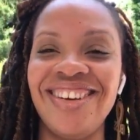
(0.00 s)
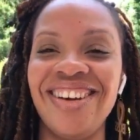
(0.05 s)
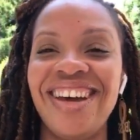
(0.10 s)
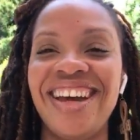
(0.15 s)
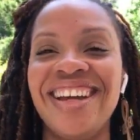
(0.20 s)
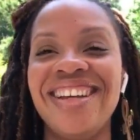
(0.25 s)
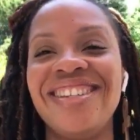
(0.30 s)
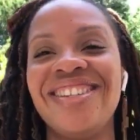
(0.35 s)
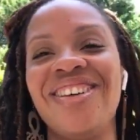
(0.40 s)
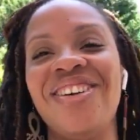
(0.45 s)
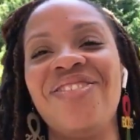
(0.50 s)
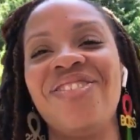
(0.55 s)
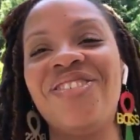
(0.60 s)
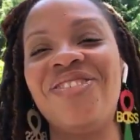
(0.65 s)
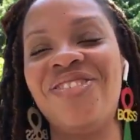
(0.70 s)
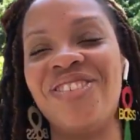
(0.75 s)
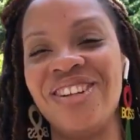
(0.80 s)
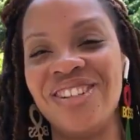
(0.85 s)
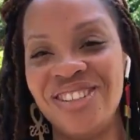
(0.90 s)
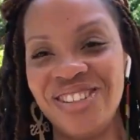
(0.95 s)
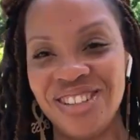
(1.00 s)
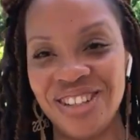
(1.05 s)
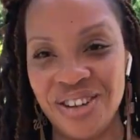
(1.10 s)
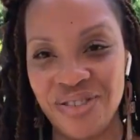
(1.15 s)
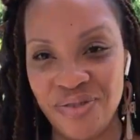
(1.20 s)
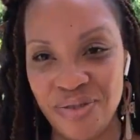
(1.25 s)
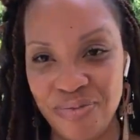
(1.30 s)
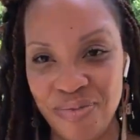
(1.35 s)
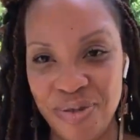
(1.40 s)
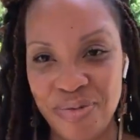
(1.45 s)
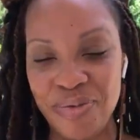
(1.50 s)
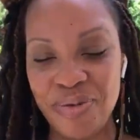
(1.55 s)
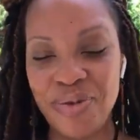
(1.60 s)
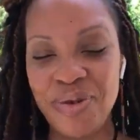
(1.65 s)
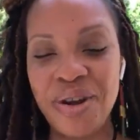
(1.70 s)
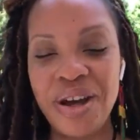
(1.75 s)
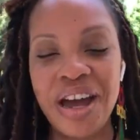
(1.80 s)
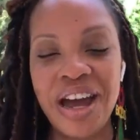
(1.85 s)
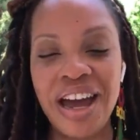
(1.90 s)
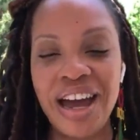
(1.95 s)
Okay. So if you're looking for
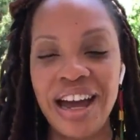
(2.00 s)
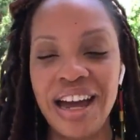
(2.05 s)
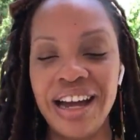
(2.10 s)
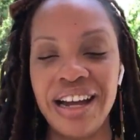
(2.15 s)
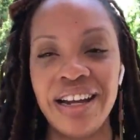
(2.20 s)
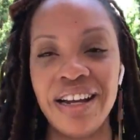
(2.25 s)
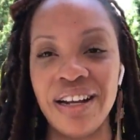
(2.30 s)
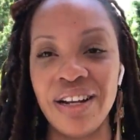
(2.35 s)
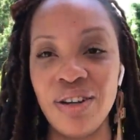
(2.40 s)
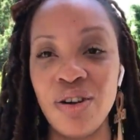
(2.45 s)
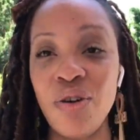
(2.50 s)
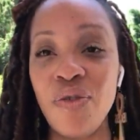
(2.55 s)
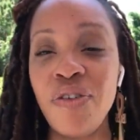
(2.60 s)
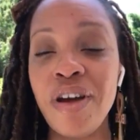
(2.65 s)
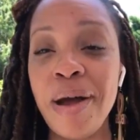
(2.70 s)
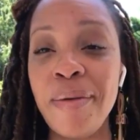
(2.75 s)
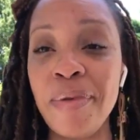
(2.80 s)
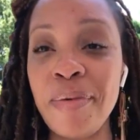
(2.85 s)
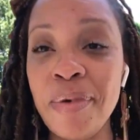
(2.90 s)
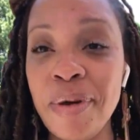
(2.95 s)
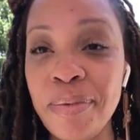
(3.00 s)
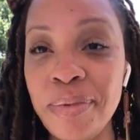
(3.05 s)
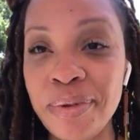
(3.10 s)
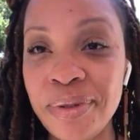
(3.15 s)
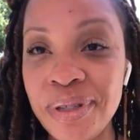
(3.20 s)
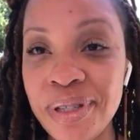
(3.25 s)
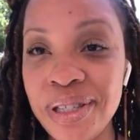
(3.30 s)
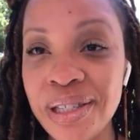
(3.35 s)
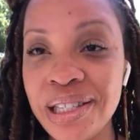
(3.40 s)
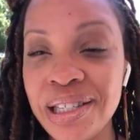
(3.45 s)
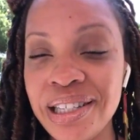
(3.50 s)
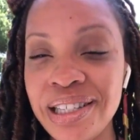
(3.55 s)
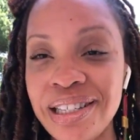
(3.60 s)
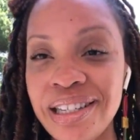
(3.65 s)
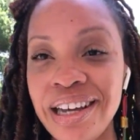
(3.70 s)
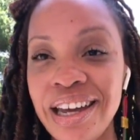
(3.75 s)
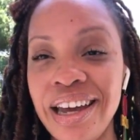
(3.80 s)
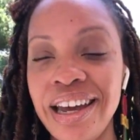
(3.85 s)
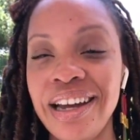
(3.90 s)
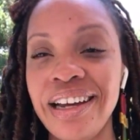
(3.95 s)
people, no family members.
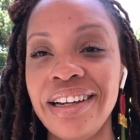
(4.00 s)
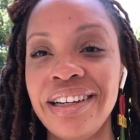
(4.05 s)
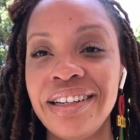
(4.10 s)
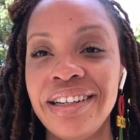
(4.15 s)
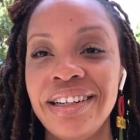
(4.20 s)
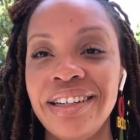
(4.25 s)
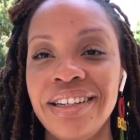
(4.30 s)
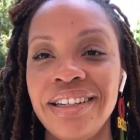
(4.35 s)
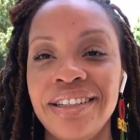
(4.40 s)
Okay.